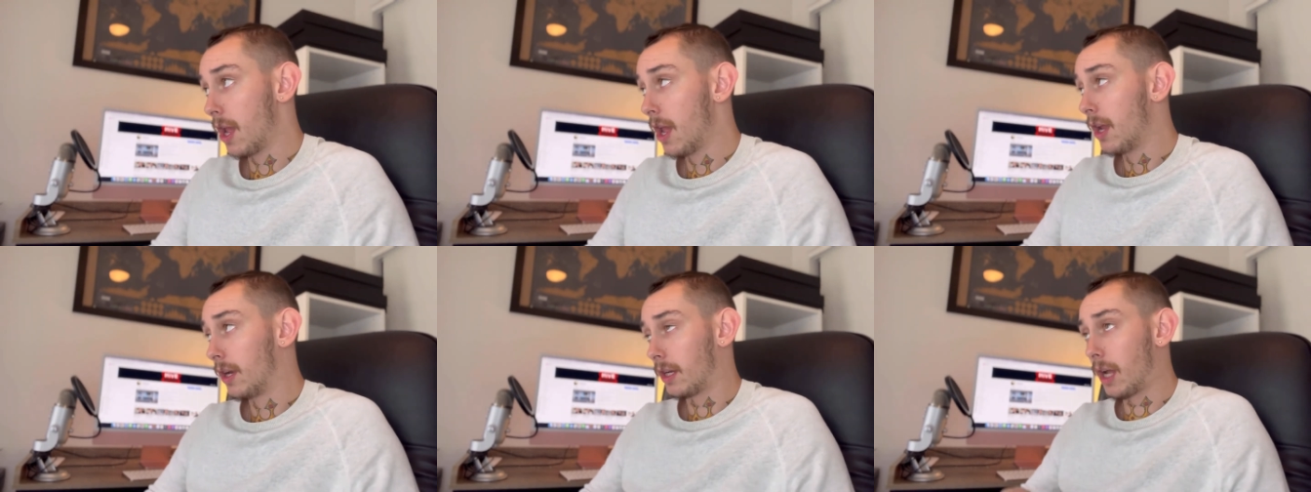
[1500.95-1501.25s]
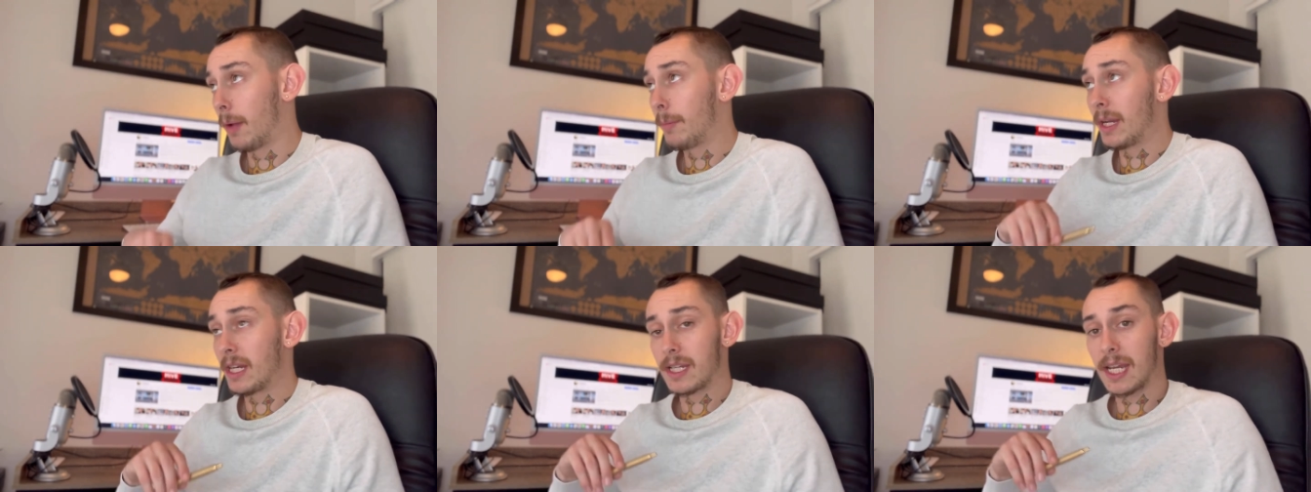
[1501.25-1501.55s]
Now, I've
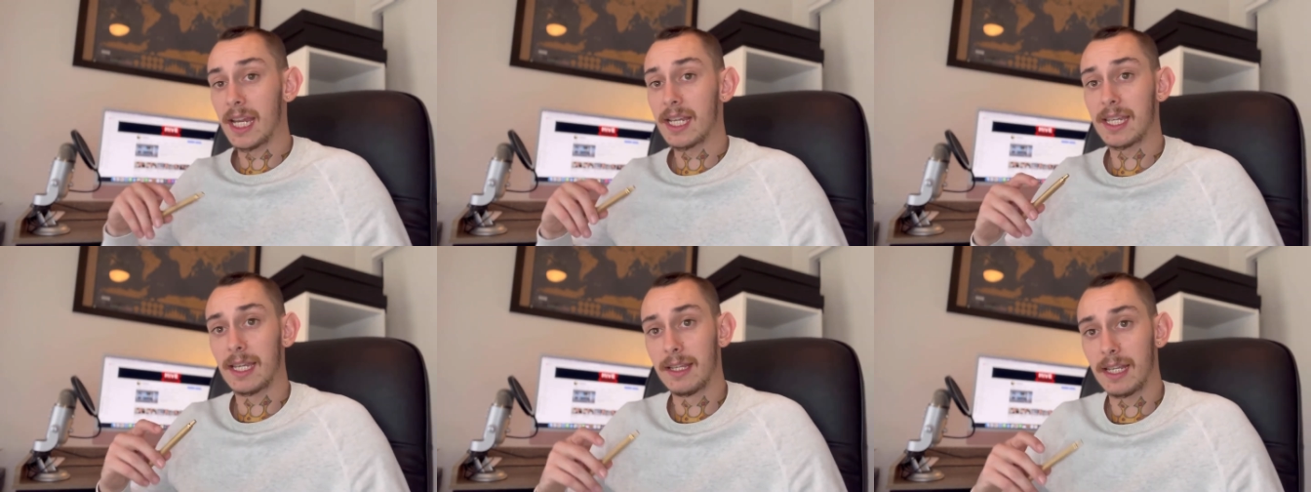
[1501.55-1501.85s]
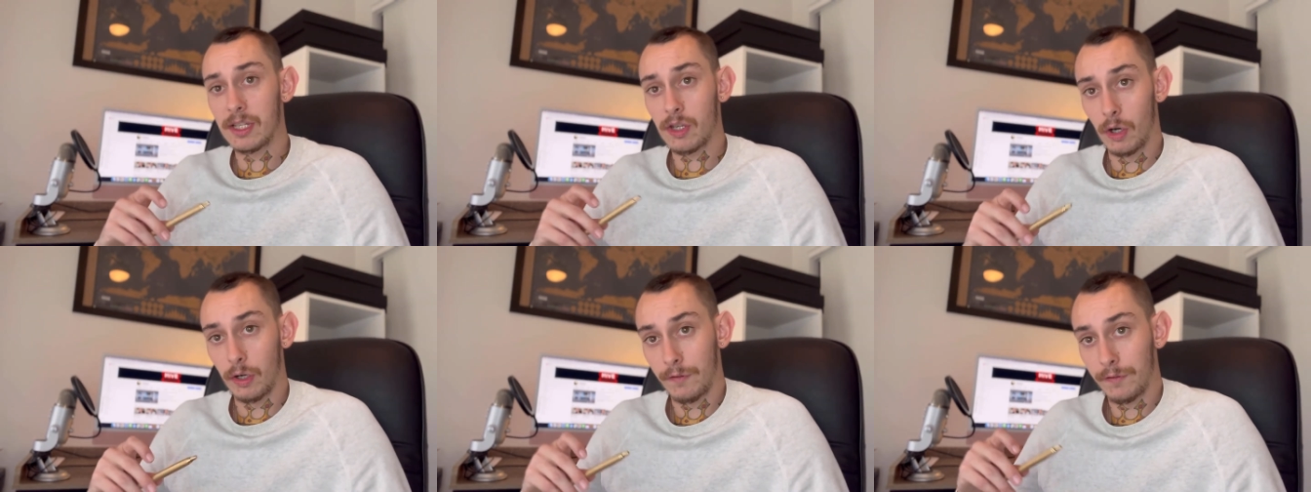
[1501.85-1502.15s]
been testing this
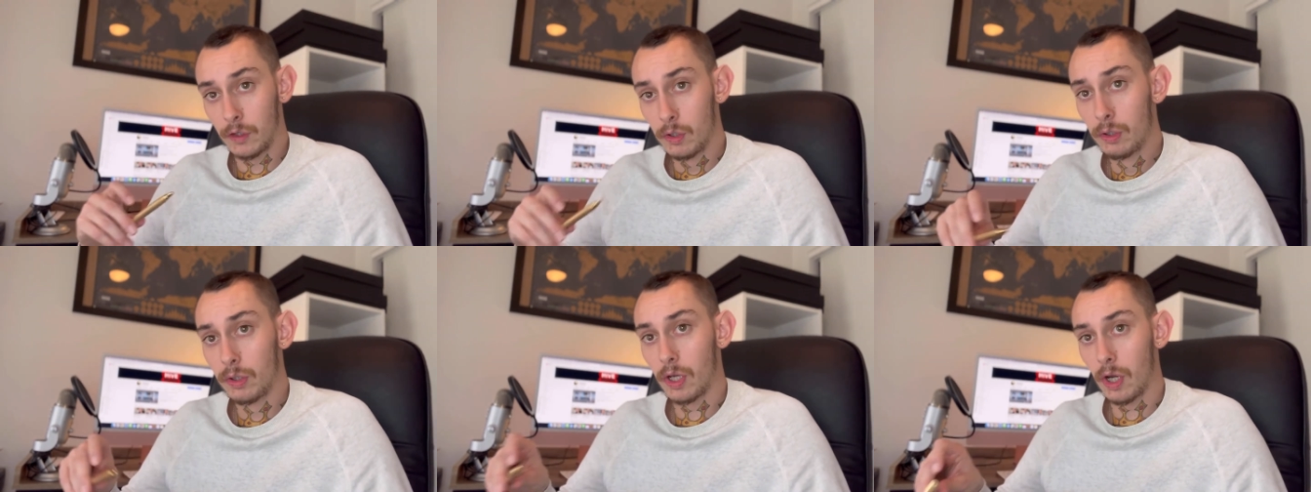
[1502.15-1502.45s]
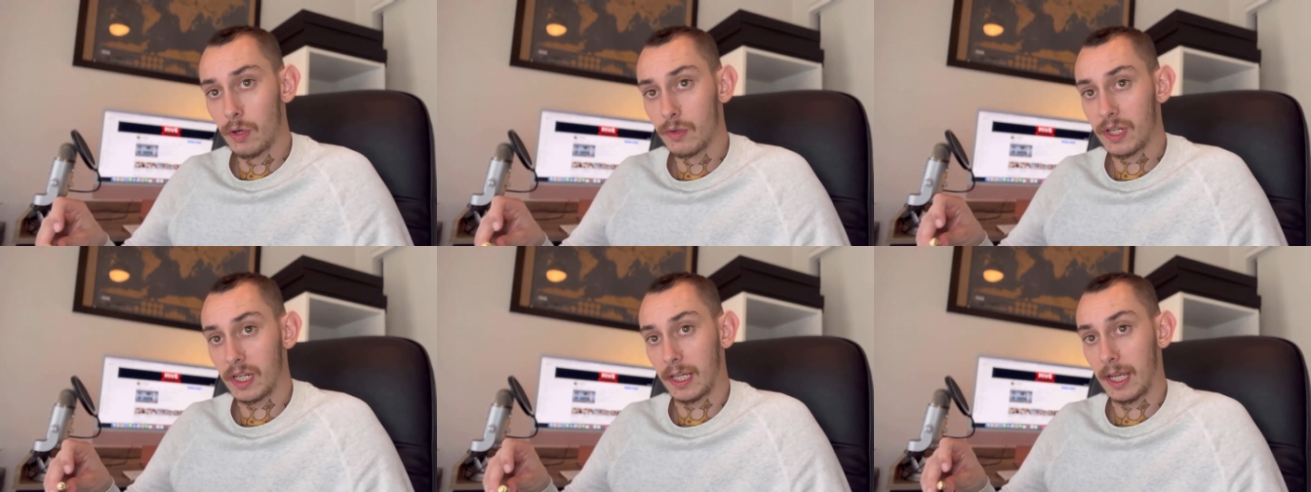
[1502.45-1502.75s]
on a few
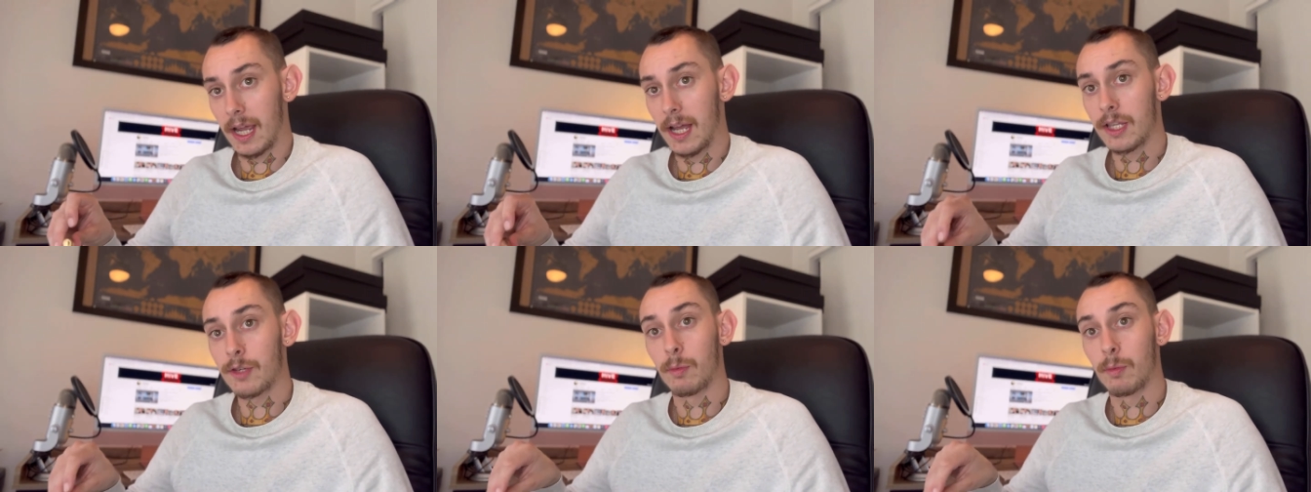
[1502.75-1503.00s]
girls' accounts.